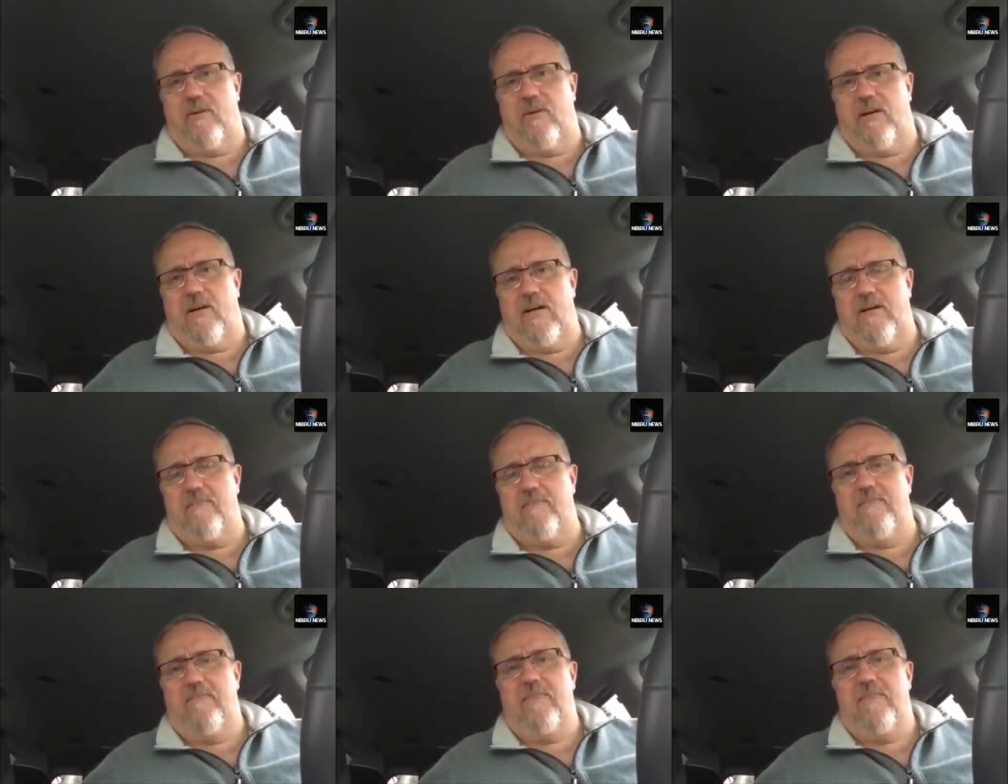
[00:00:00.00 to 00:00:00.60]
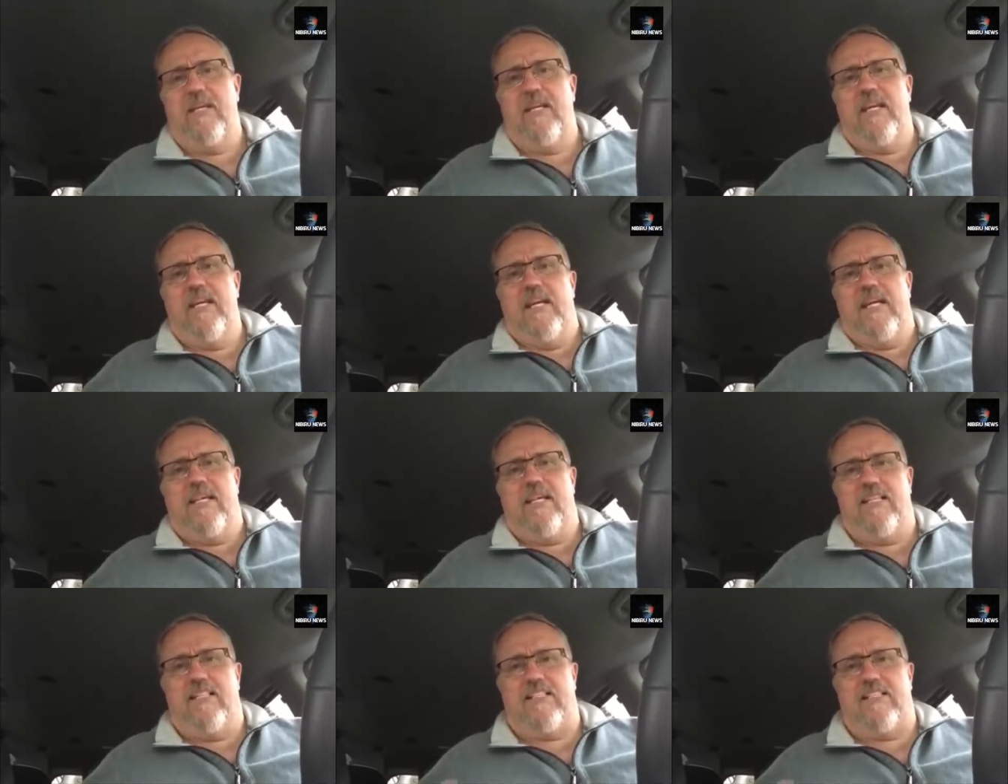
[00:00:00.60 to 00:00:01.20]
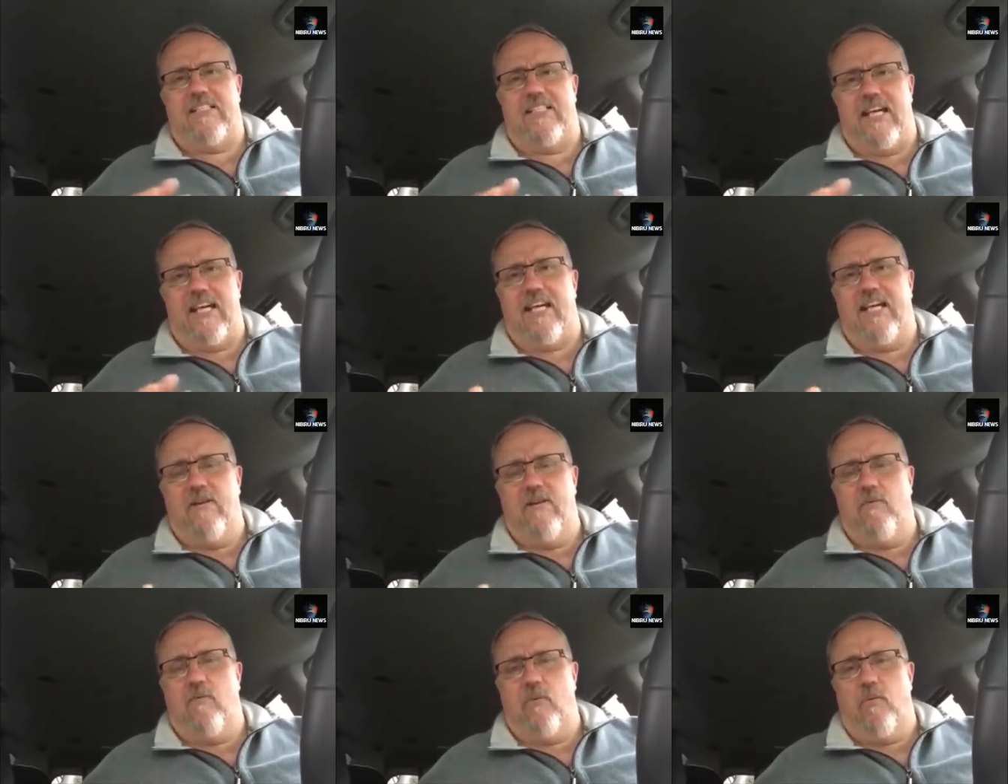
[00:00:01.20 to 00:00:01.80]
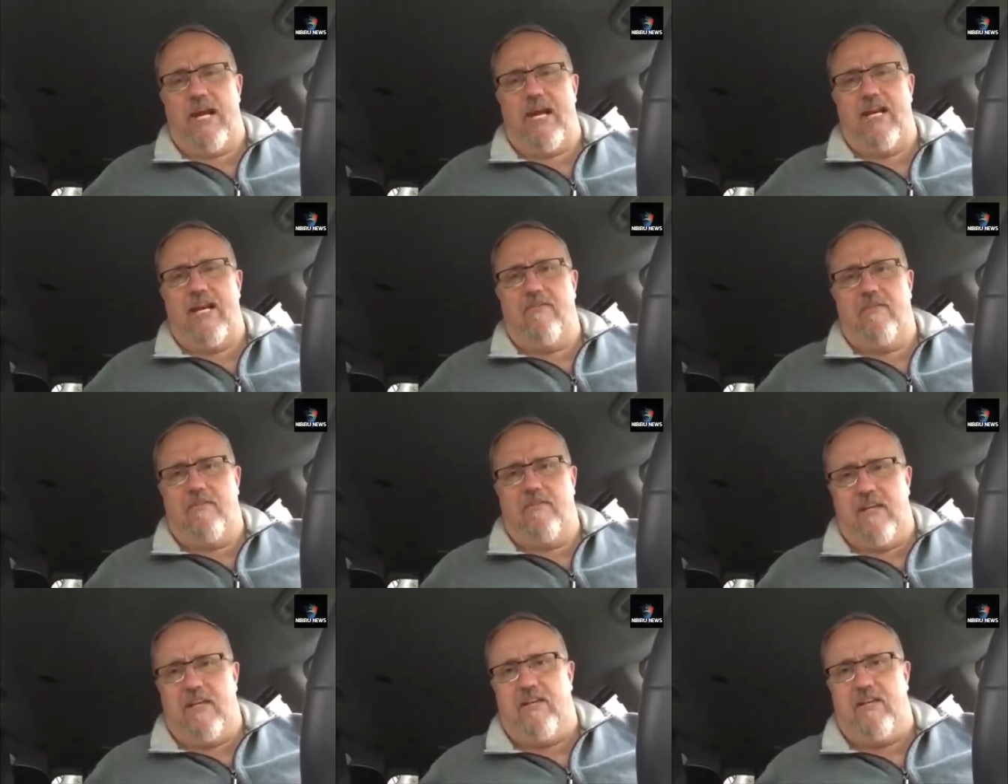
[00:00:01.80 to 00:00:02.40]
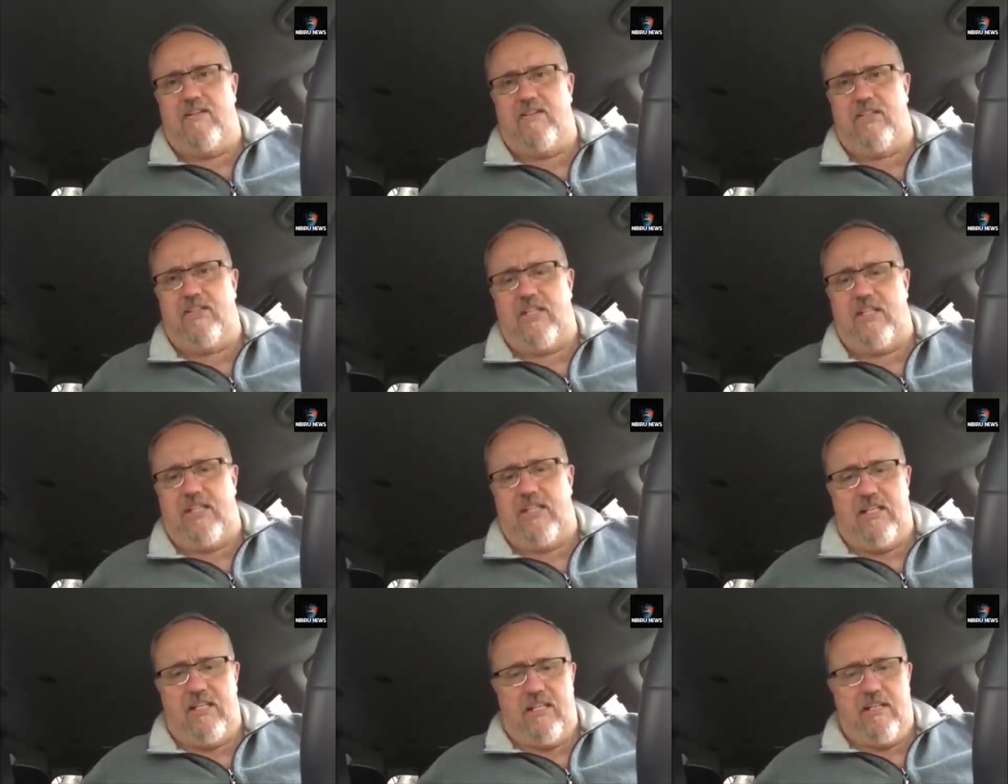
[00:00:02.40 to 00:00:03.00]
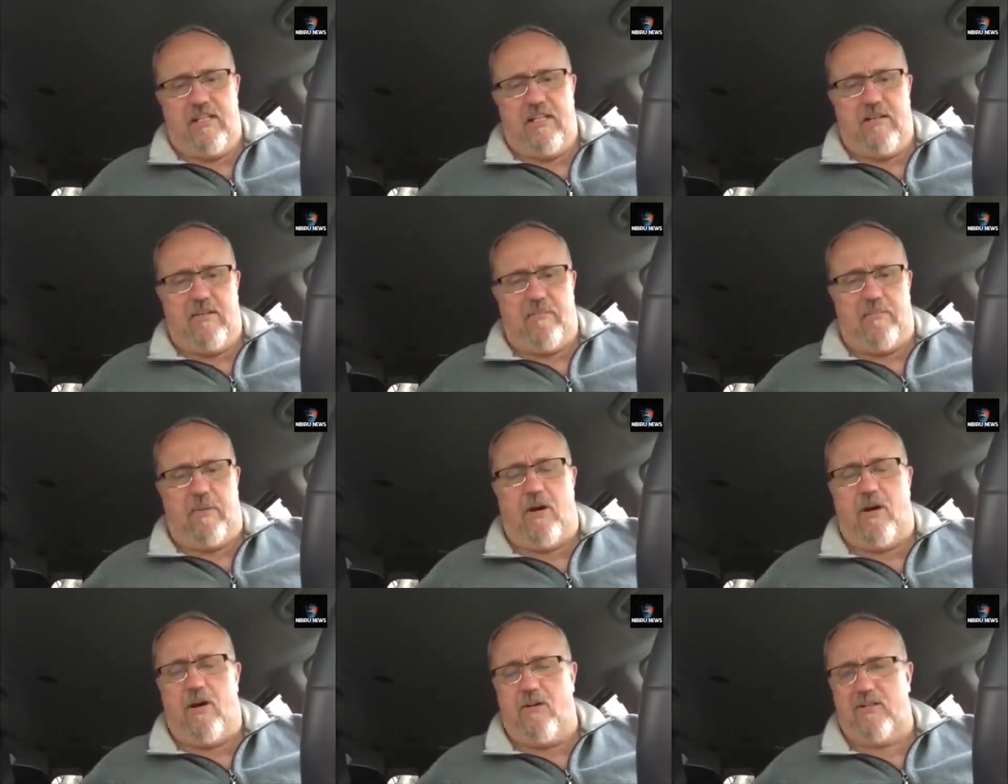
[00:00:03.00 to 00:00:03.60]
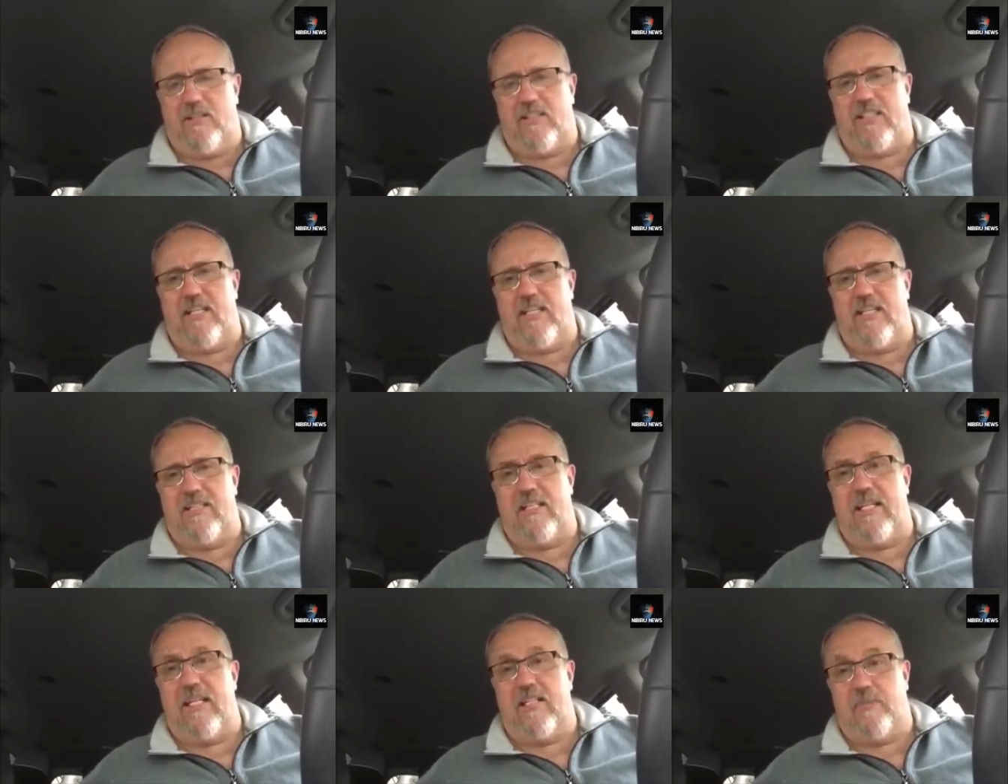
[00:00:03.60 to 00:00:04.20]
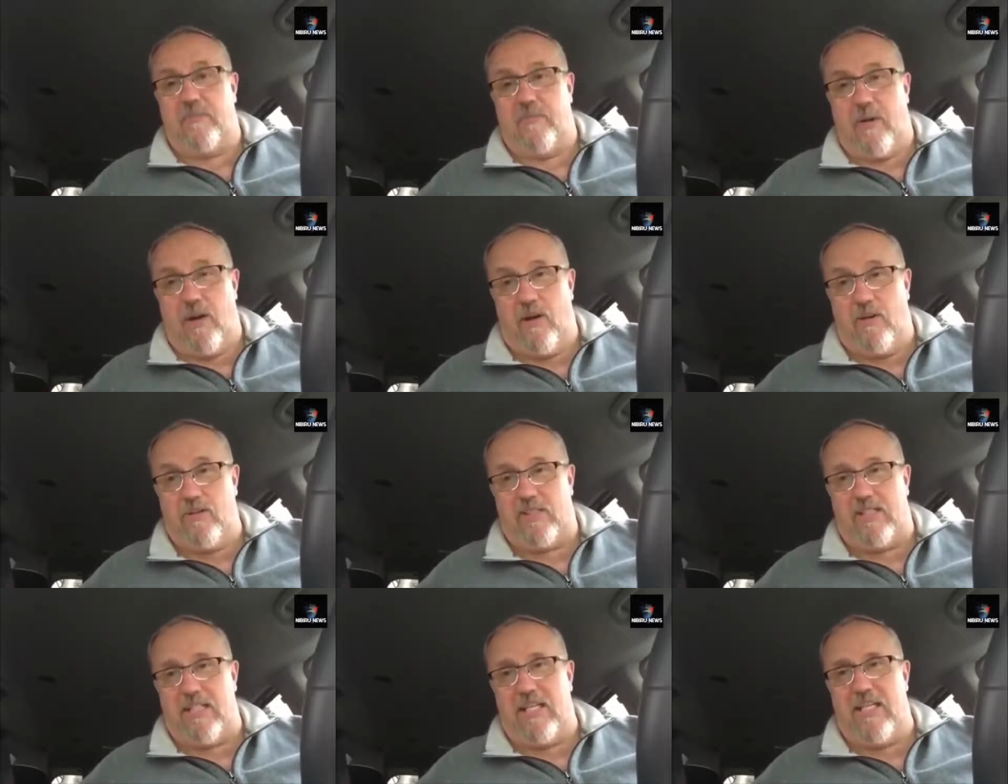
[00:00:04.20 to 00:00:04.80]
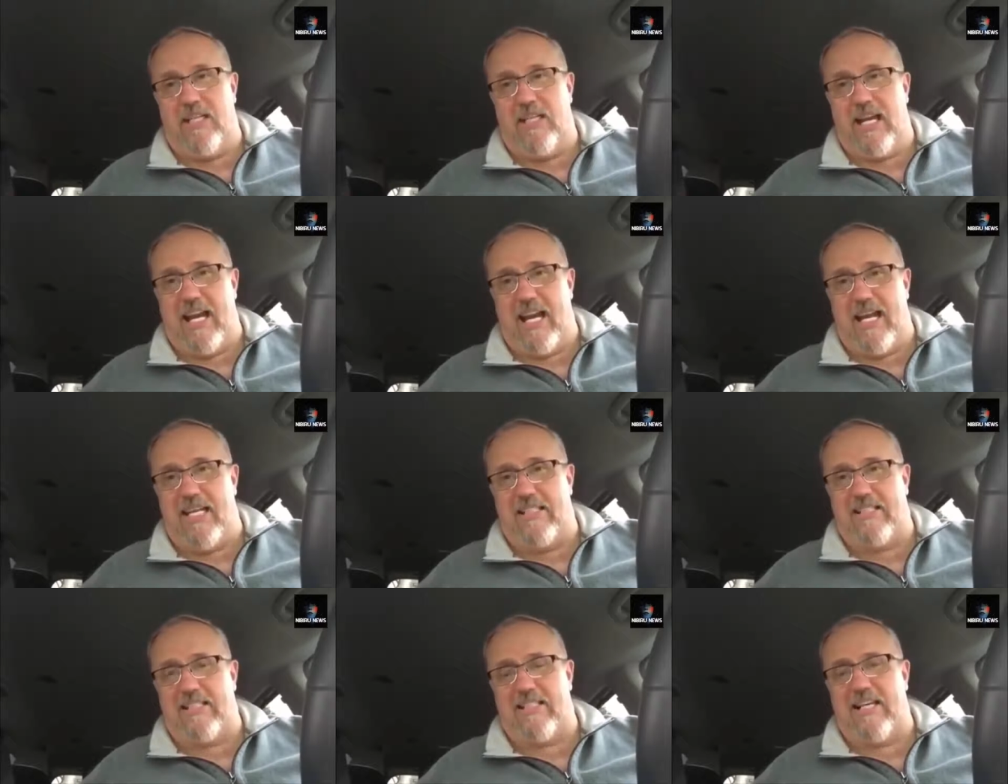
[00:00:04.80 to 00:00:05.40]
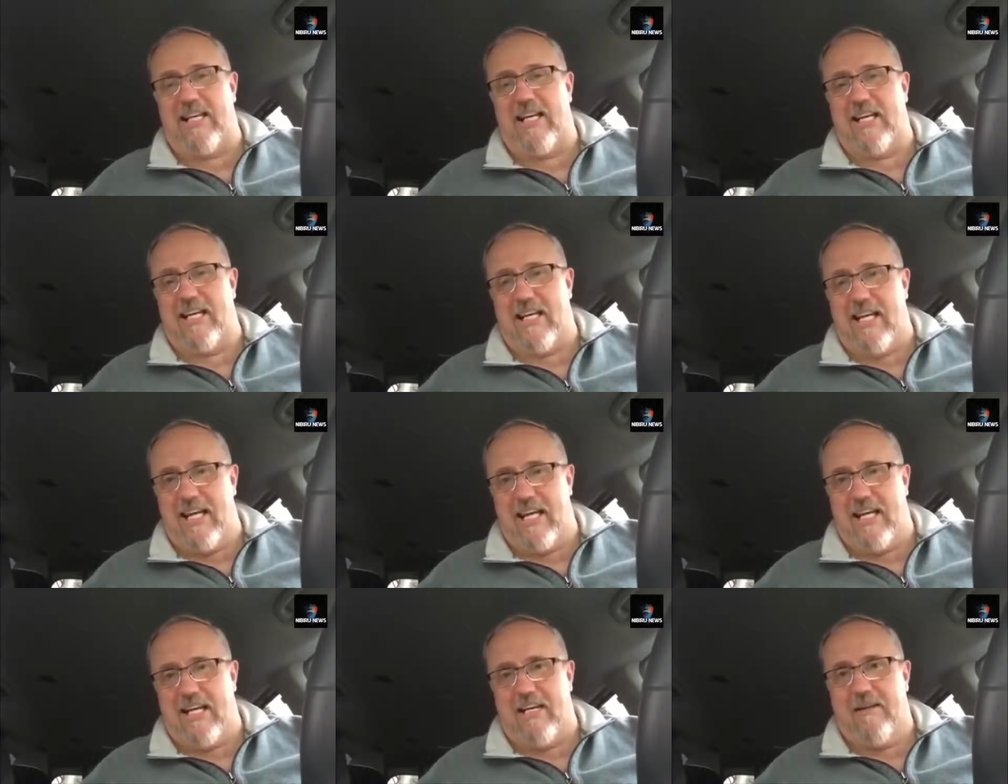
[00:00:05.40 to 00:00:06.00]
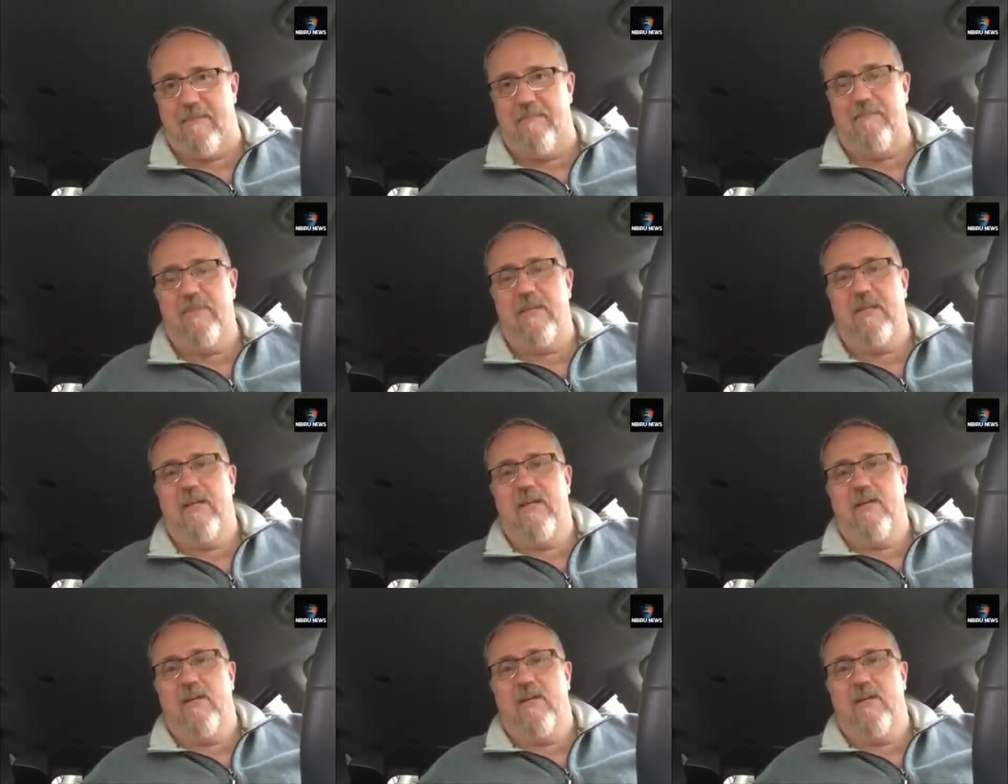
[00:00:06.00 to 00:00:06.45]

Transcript: All right, this second wave of energy pulse it is pulsing at us again.